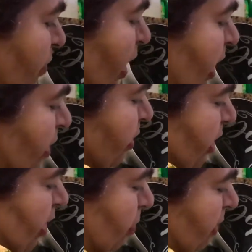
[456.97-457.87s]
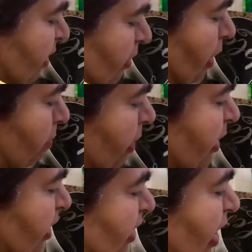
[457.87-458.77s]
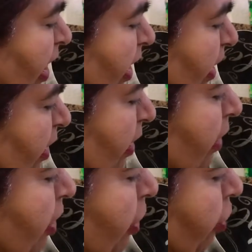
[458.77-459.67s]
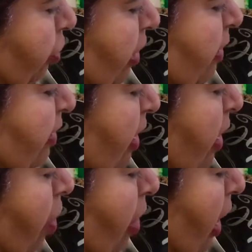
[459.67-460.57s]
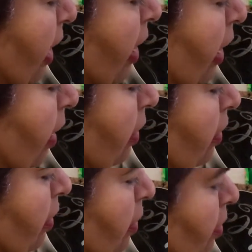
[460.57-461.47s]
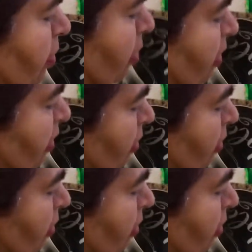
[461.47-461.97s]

clean just by scrubbing just like a utensil you're cleaning so it's